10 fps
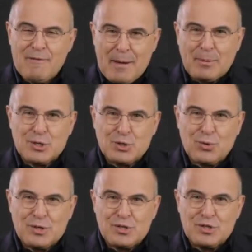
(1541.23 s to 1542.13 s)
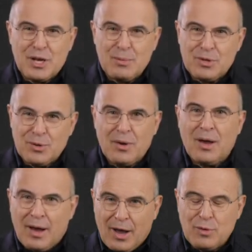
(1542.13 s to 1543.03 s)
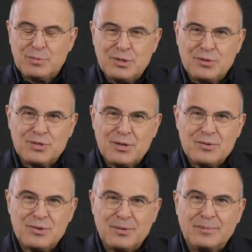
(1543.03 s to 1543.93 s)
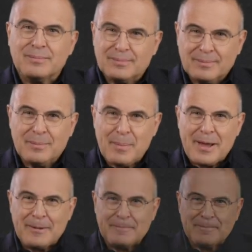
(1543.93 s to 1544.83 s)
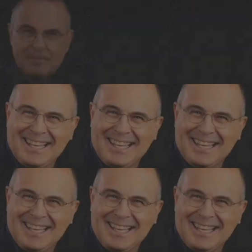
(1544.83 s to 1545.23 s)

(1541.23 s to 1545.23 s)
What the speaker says: Fabulous stories to share with you. I hope to do so soon. Bye-bye.